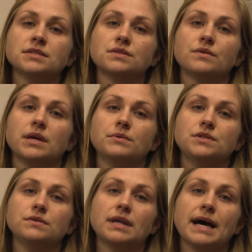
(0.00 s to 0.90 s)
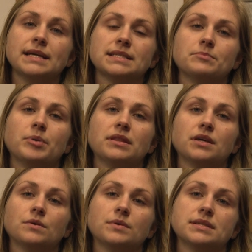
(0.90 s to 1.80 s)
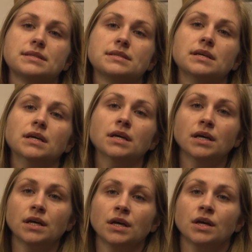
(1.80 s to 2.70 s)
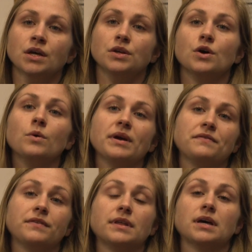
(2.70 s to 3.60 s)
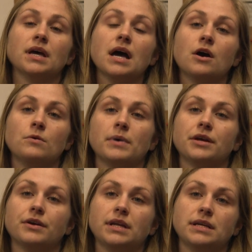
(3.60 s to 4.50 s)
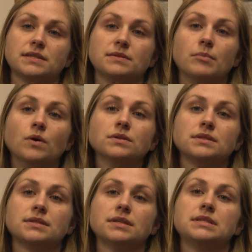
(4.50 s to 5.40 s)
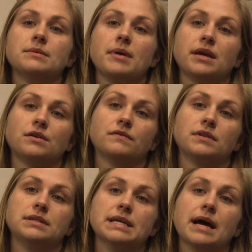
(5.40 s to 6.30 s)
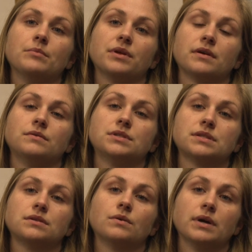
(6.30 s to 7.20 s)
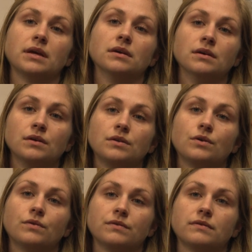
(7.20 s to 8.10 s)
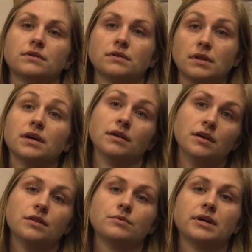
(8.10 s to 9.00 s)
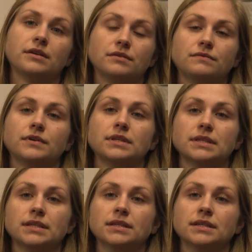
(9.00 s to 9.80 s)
So they would do that, but there was no way for the outmigrating smolts to make it over the dam without just going over the 300 foot